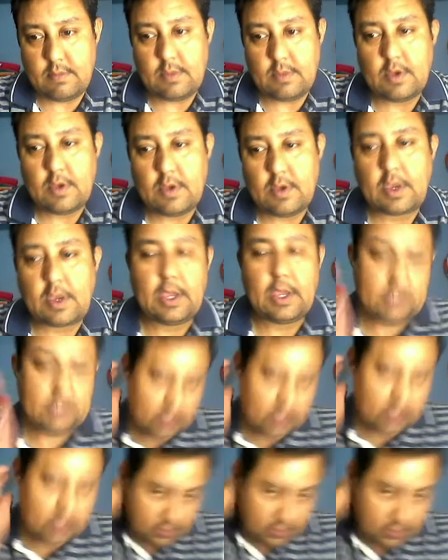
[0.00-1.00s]
Okay,
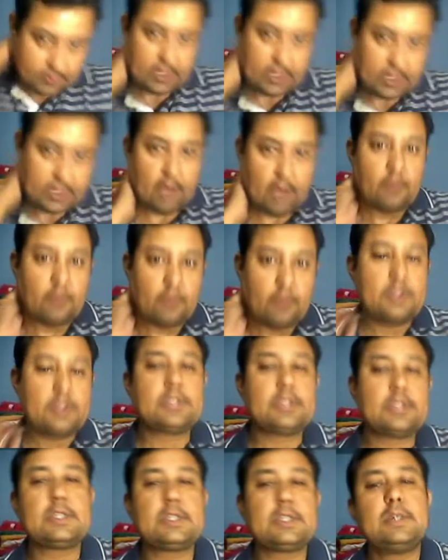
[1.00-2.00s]
so now this
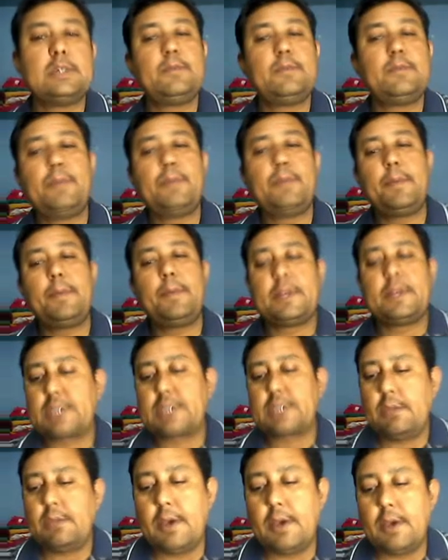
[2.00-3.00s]
paper
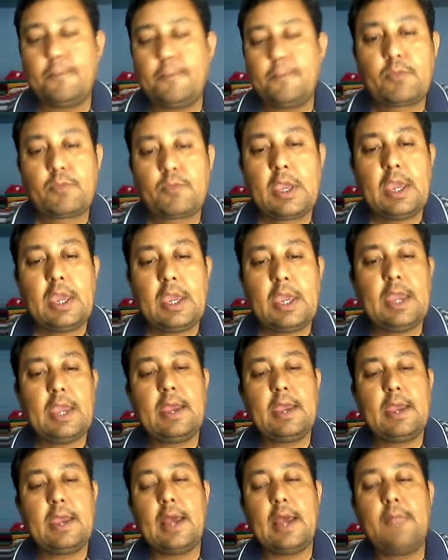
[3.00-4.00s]
schema
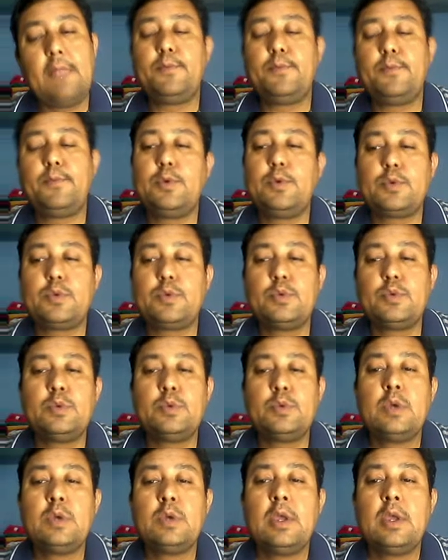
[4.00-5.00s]
help you to
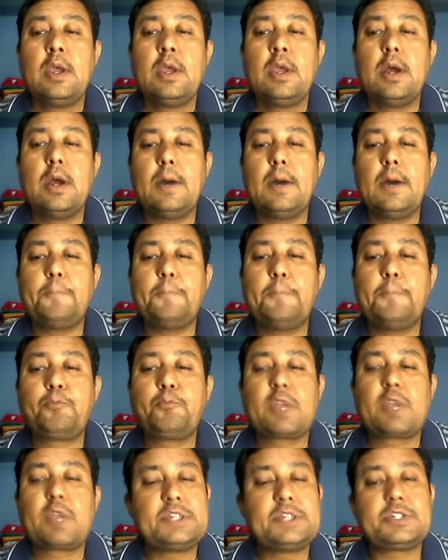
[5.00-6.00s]

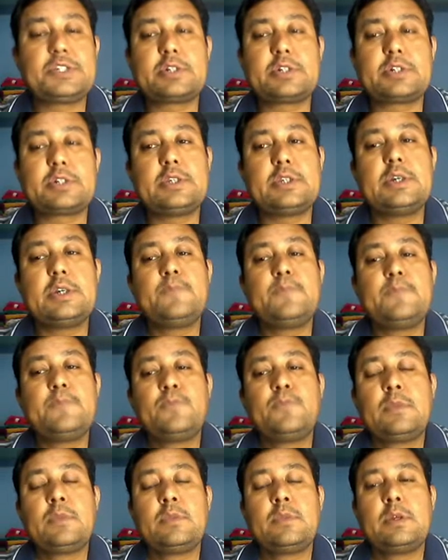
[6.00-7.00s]
construct the
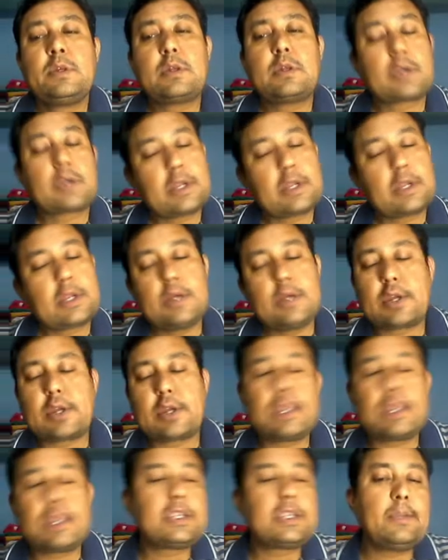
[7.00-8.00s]

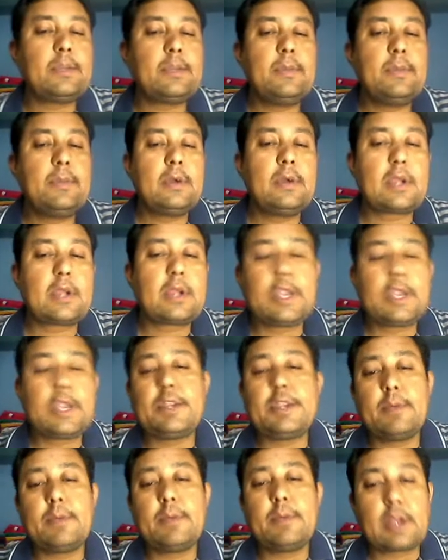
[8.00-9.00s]
create
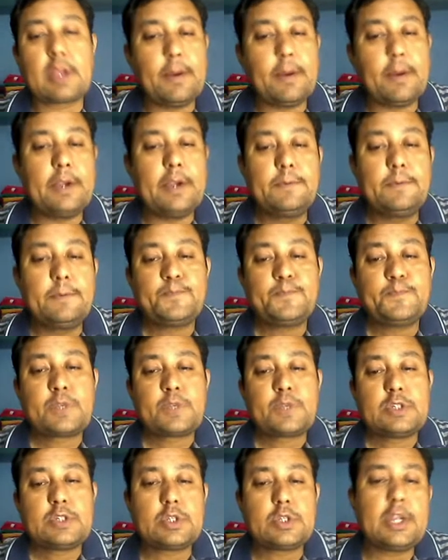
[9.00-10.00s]
table command,
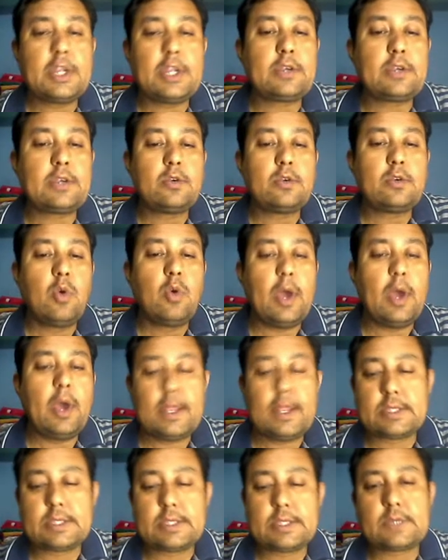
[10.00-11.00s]
so that no
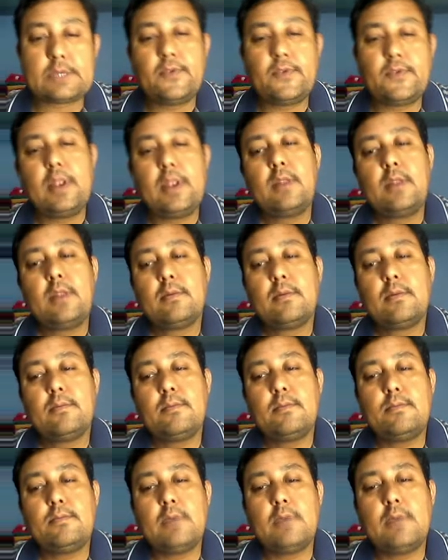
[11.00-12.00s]
errors will
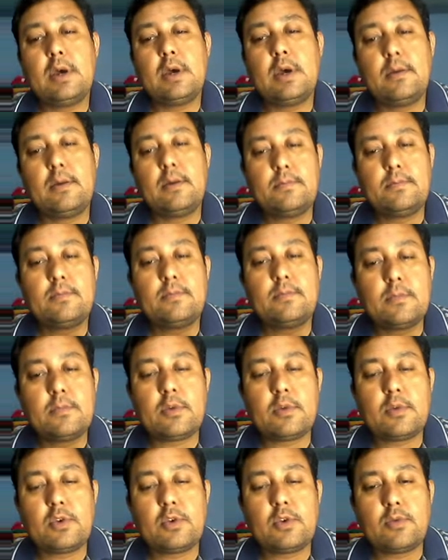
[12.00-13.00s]
uh,
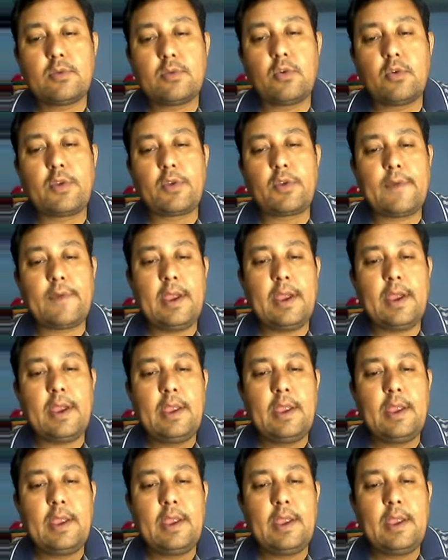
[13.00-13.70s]
notify